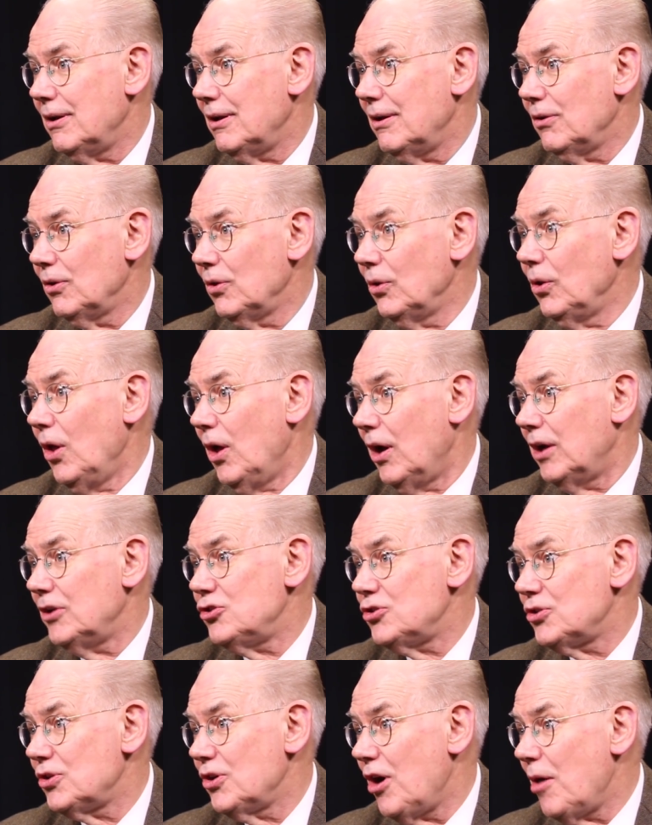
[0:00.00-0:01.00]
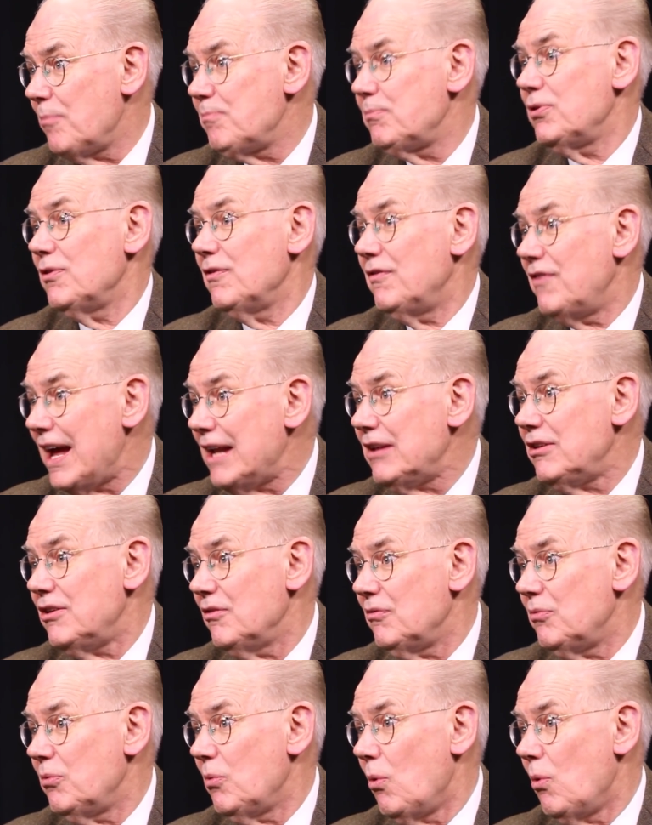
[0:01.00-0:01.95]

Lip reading: launch a preventive